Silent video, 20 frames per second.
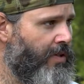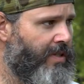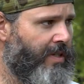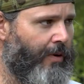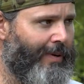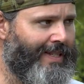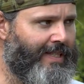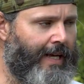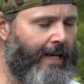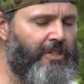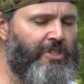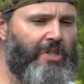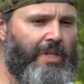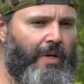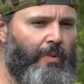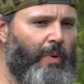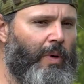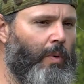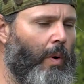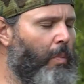So essentially
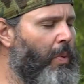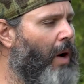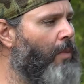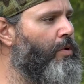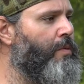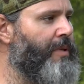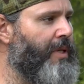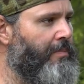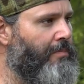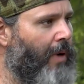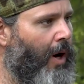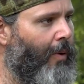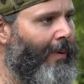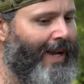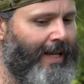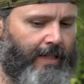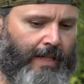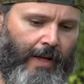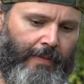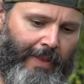we will probably mow
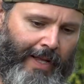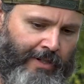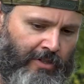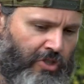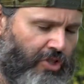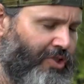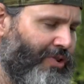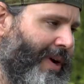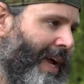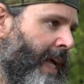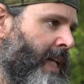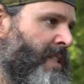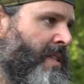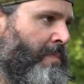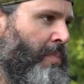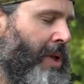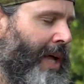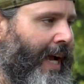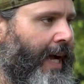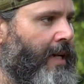it and then
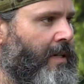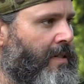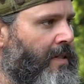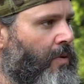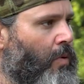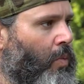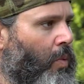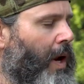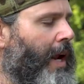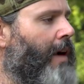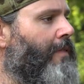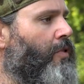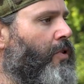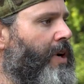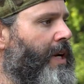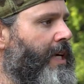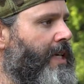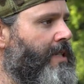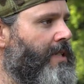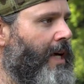transplant whatever
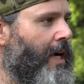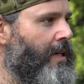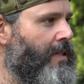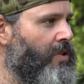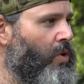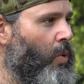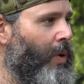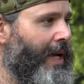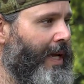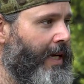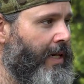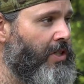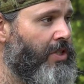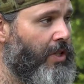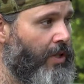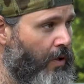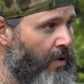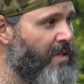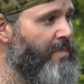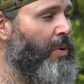it is that it's going into
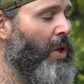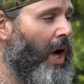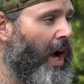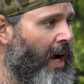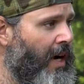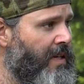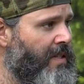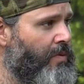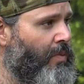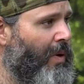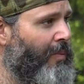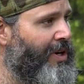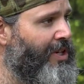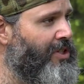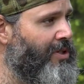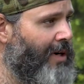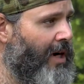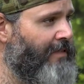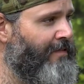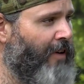those blocks when we
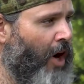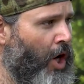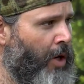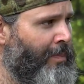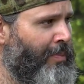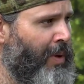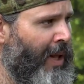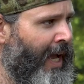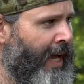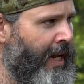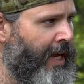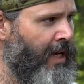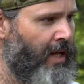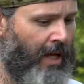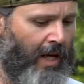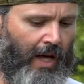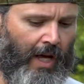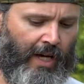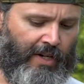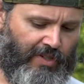do our farm planning
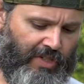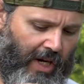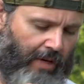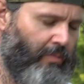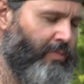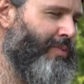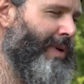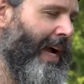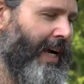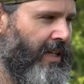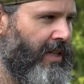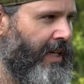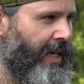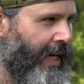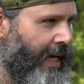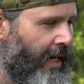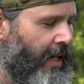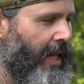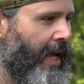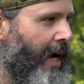
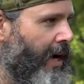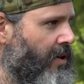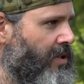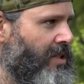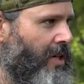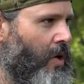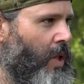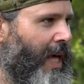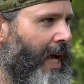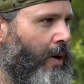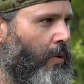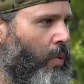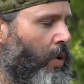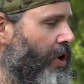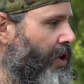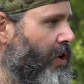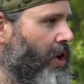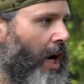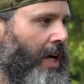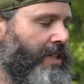directly in there, so that
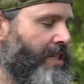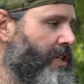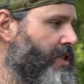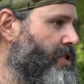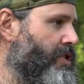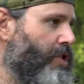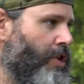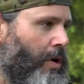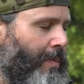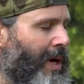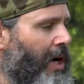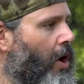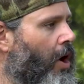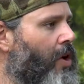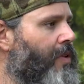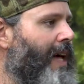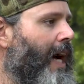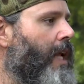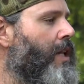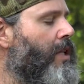we're not disturbing
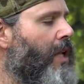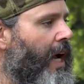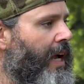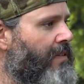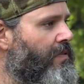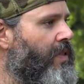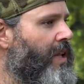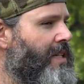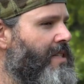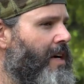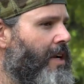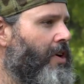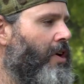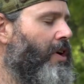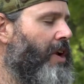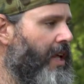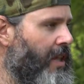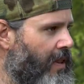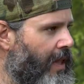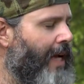all that life that's
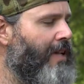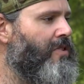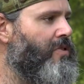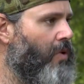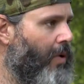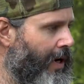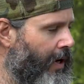underneath that soil.